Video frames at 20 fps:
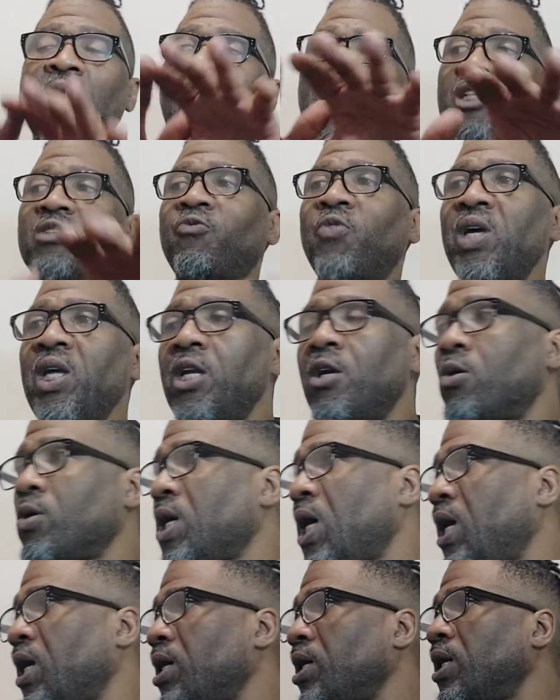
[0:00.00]
his video
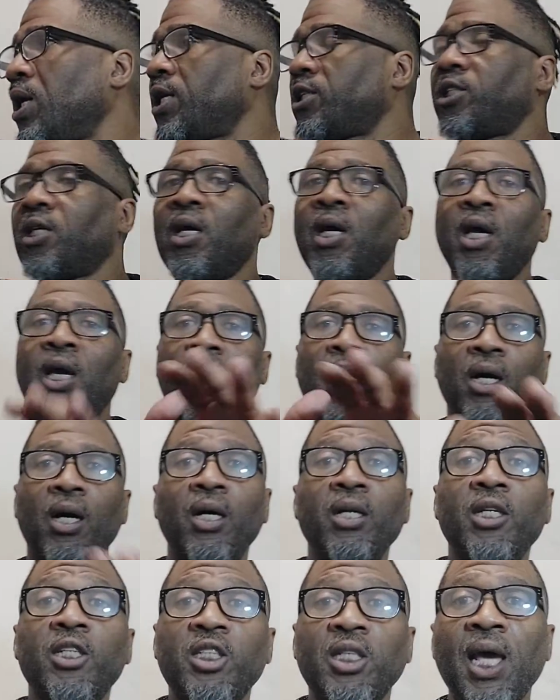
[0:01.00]
game collection, and
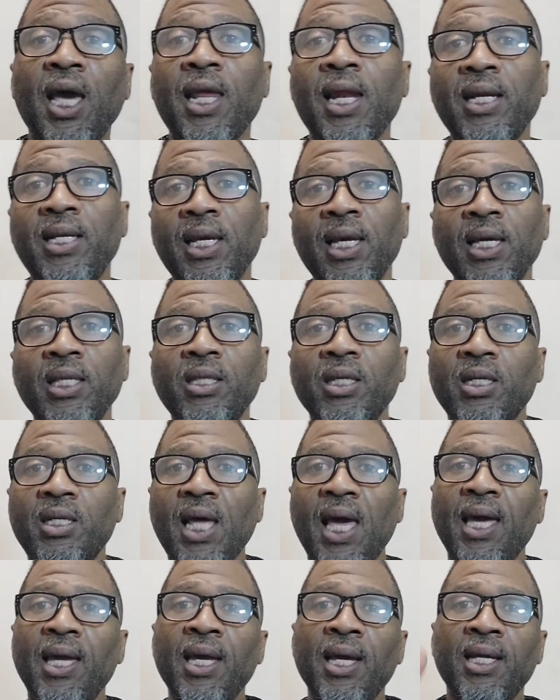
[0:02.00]
understand at the end of the
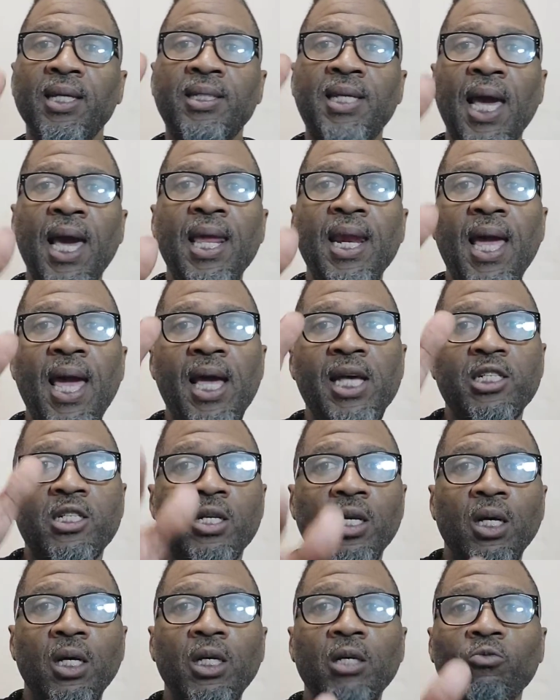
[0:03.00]
day, daddy has
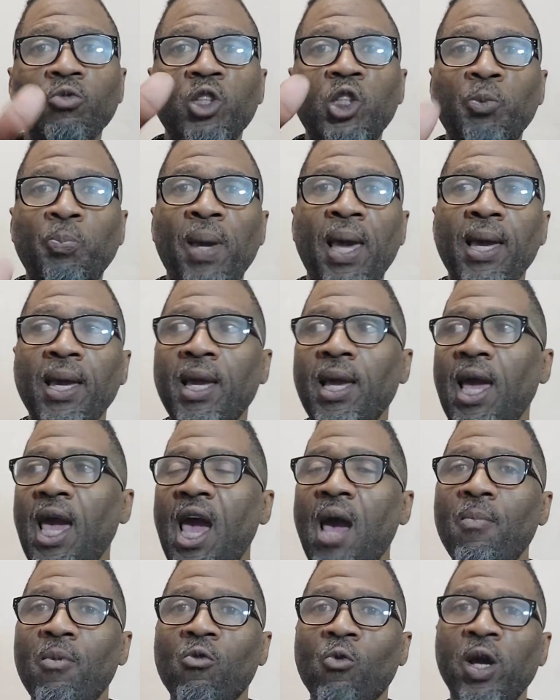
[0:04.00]
love, respect, and
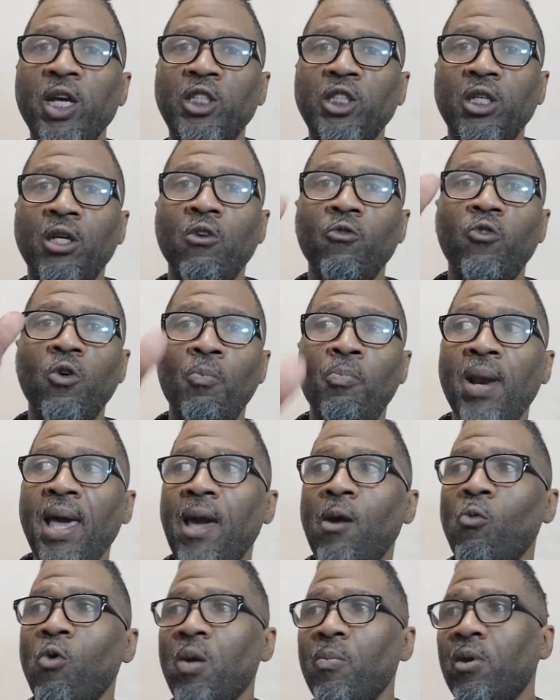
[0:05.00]
admiration for
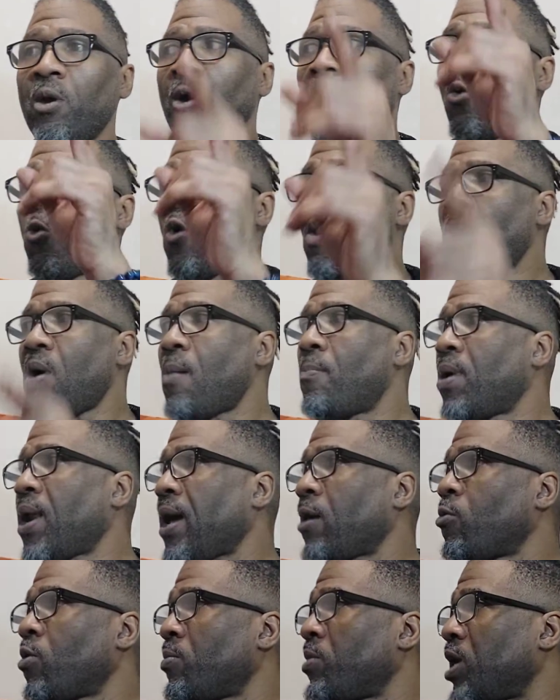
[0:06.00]
black women. Where my
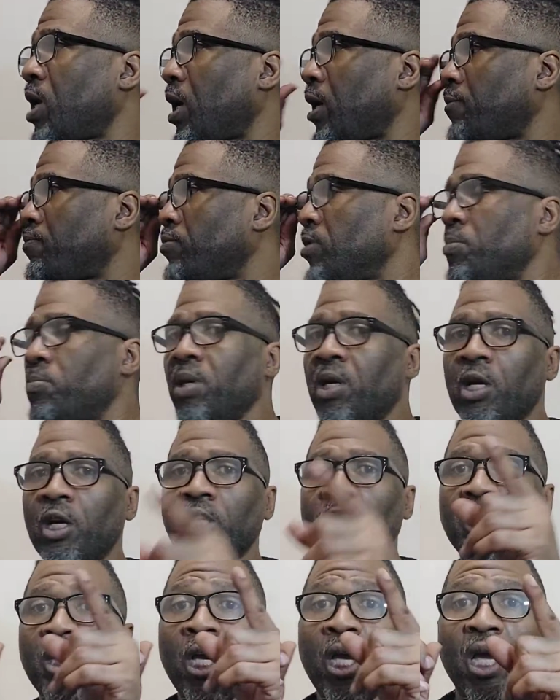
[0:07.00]
black women at?
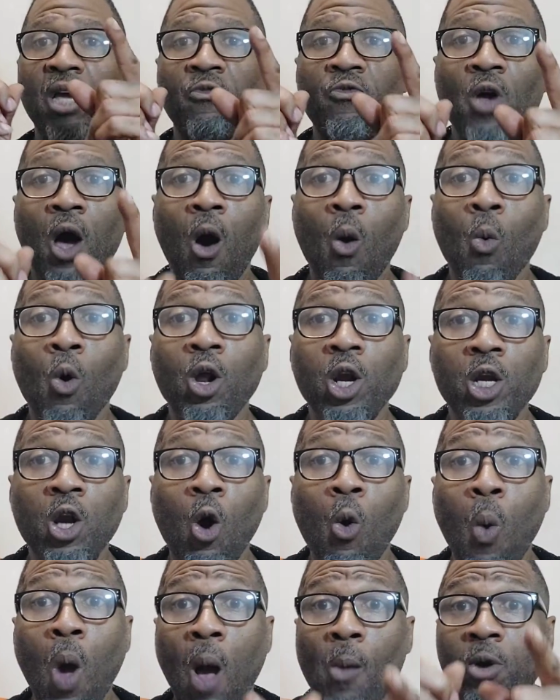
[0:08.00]
Because if y'all want to know
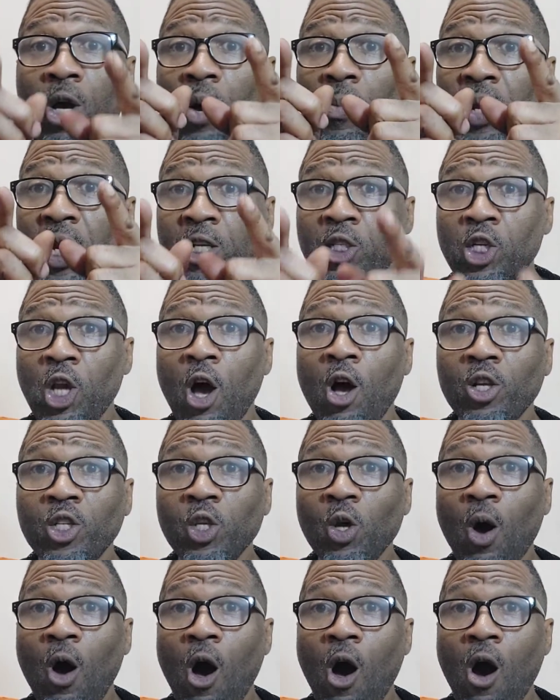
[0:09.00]
why I'm coming at y'all
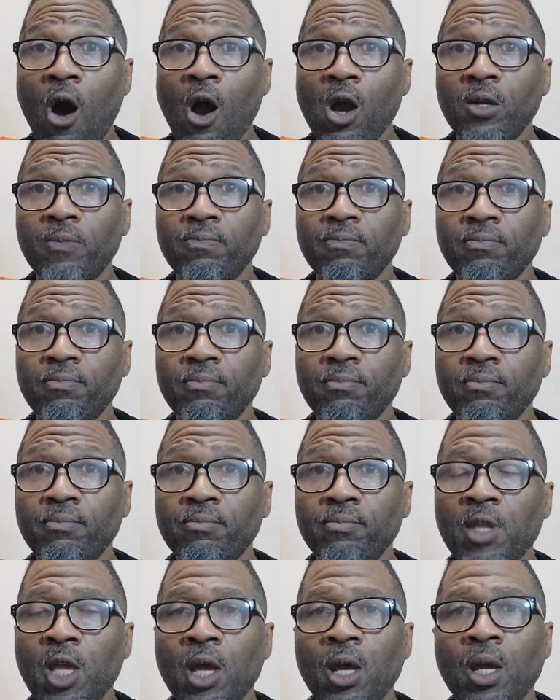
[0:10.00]
so hard,
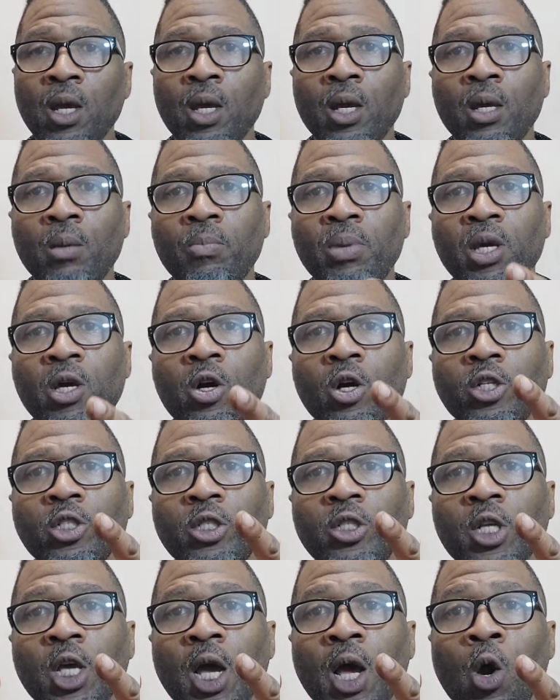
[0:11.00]

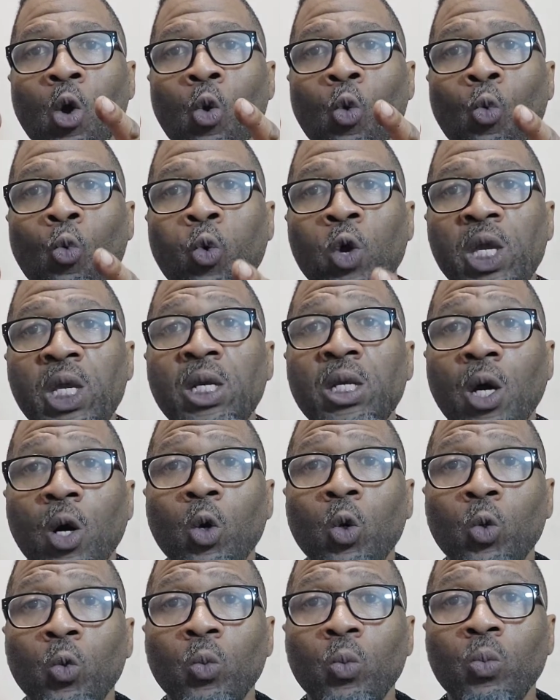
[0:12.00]
because we
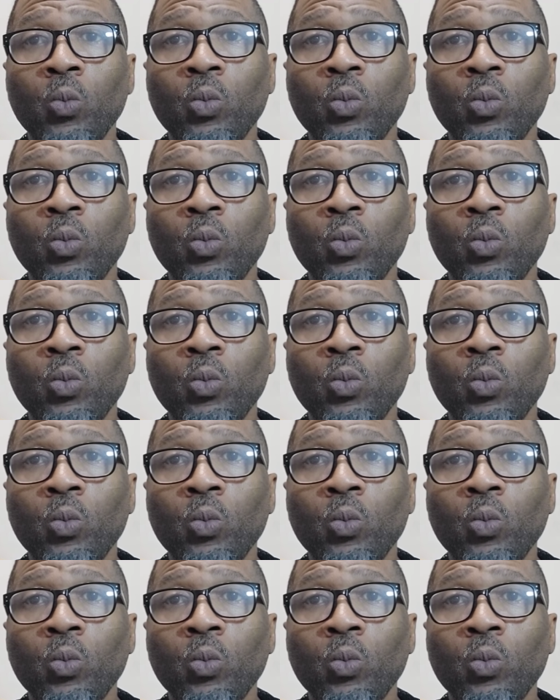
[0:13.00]
know